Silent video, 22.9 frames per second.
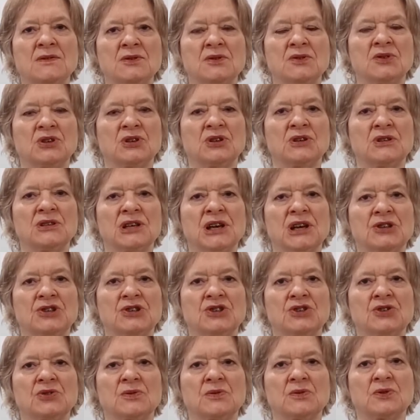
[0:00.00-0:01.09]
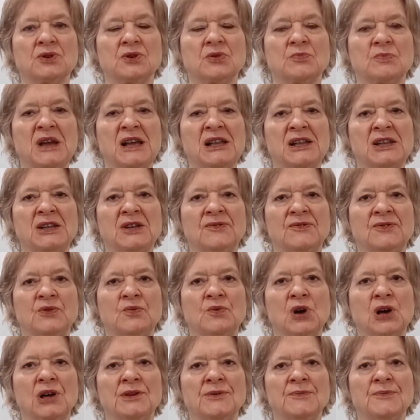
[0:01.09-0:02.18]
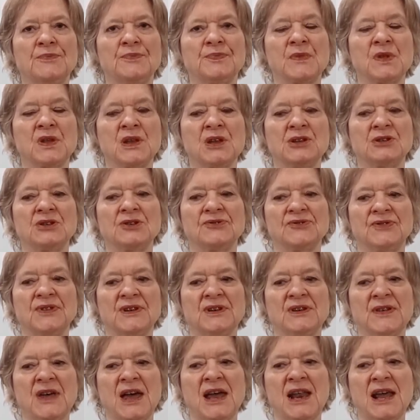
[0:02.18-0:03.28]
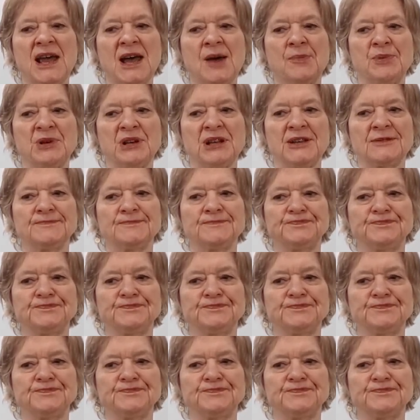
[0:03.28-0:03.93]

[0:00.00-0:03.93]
You can touch your belly if you want to feel that happening.